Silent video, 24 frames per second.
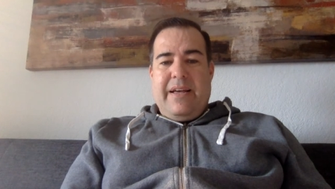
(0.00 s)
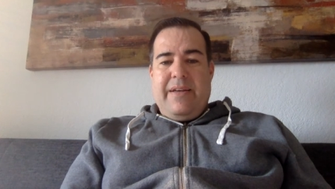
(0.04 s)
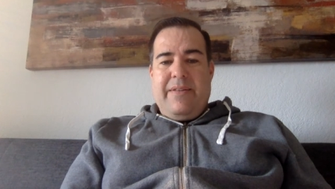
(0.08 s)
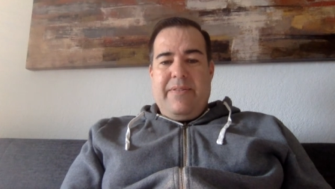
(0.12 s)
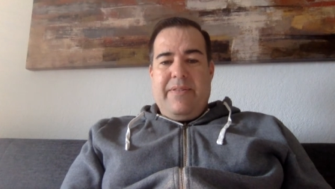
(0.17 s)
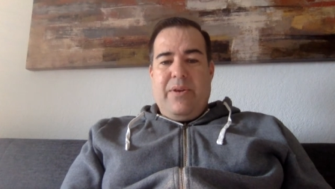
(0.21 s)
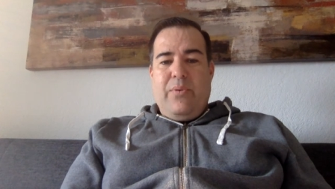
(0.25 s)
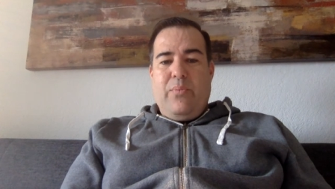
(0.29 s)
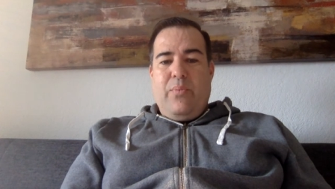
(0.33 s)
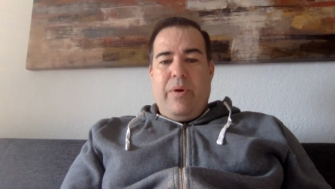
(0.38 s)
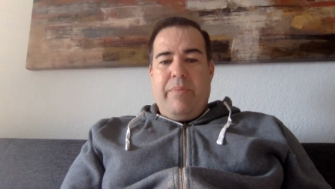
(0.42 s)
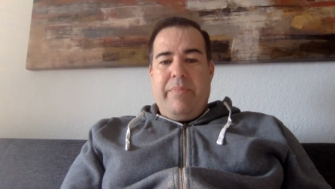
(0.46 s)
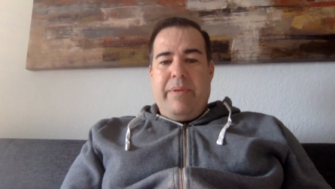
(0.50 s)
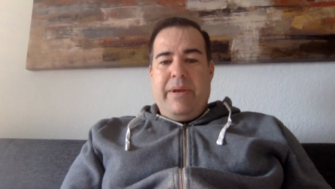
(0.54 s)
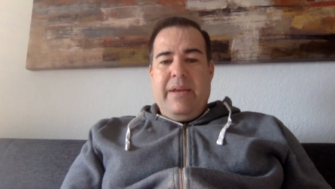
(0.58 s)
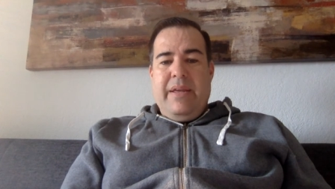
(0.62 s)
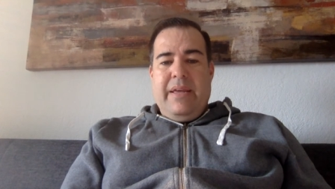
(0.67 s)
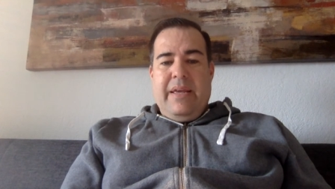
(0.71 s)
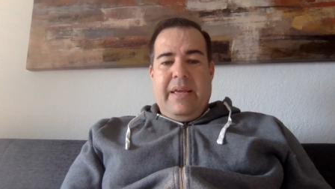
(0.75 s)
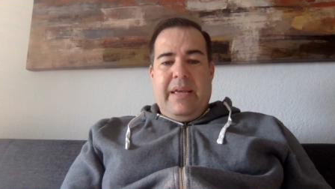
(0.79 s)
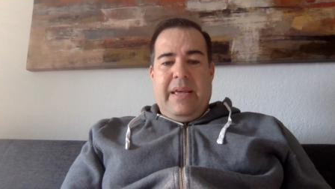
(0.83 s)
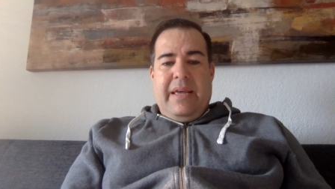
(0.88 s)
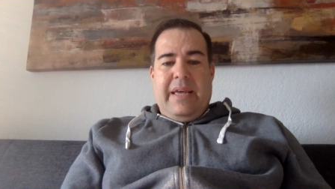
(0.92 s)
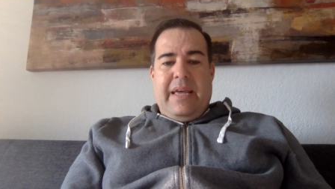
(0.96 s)
than women.
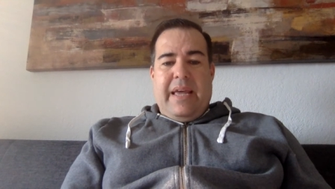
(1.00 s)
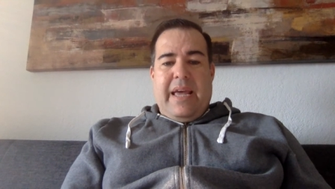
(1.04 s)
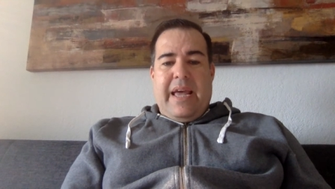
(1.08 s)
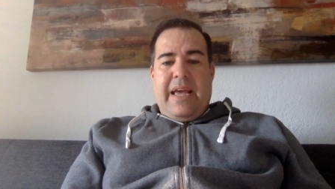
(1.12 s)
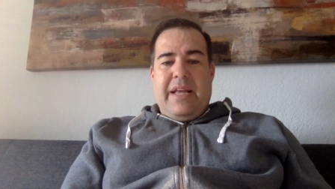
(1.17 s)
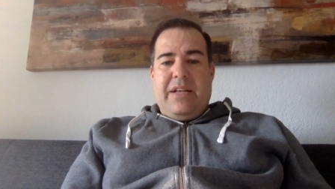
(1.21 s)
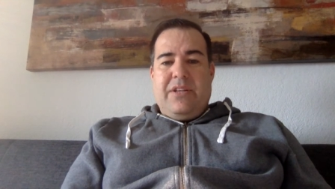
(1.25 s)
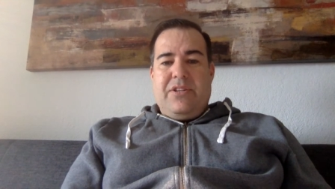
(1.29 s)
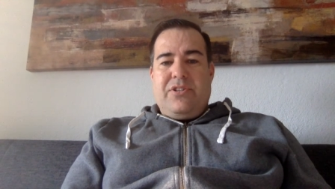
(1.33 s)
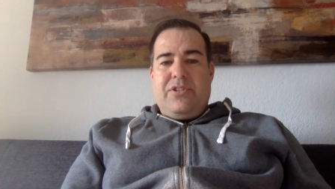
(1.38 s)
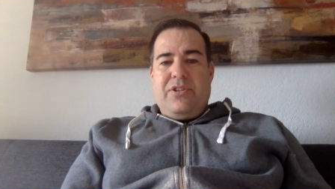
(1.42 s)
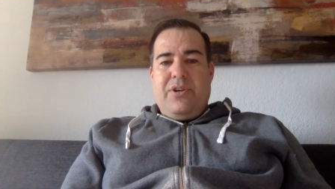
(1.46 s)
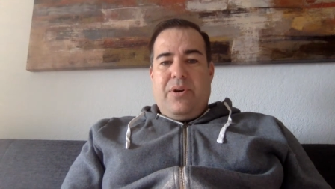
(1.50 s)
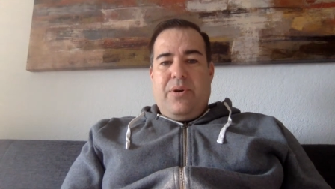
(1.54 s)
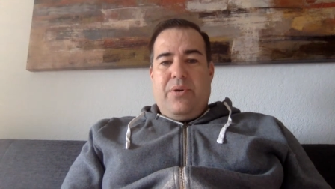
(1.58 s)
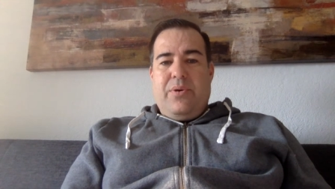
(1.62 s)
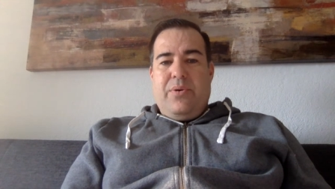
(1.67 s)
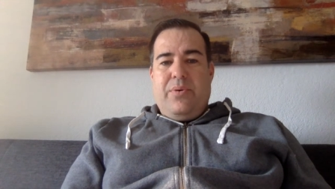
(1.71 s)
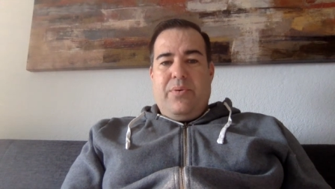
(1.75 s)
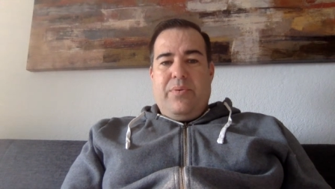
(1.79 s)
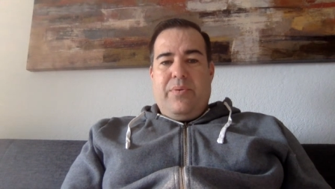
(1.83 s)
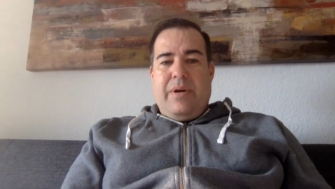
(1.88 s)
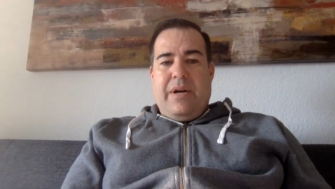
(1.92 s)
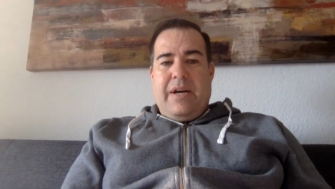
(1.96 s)
And
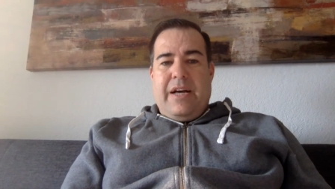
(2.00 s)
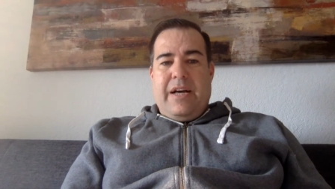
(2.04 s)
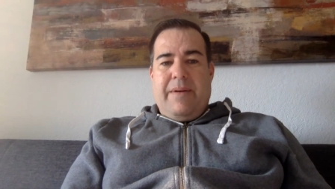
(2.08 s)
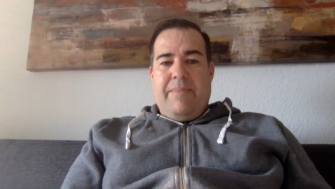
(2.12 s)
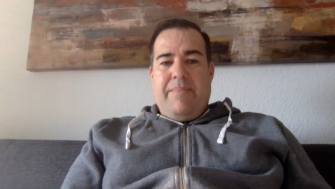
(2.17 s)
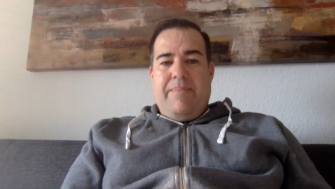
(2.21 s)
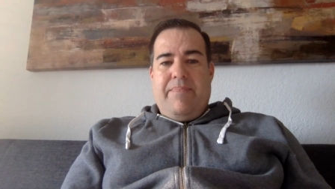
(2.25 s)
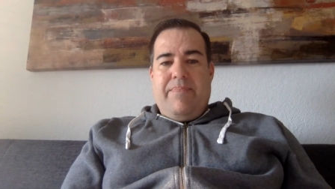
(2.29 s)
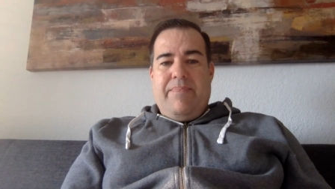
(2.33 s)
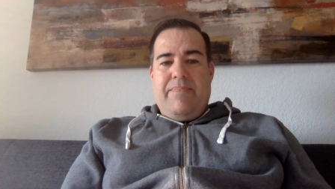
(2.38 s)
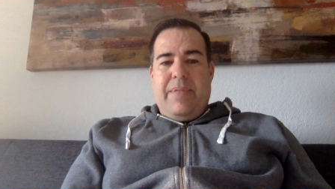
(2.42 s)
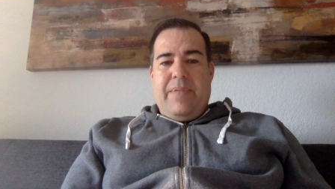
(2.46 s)
so